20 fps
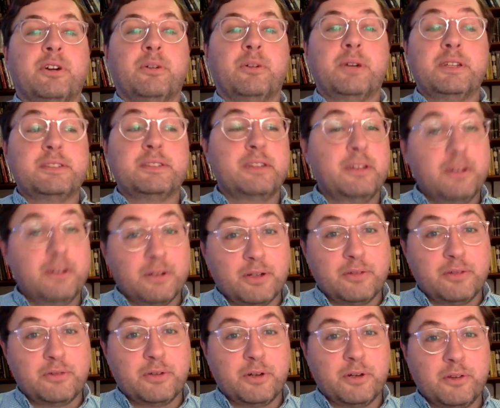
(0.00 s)
always,
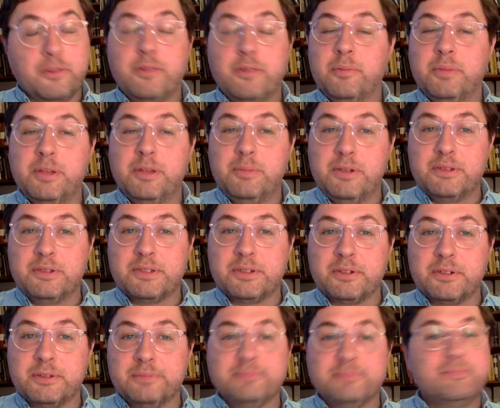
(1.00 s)
go forth, be
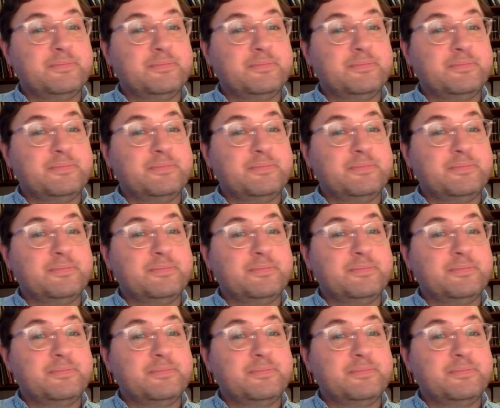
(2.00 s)
musical.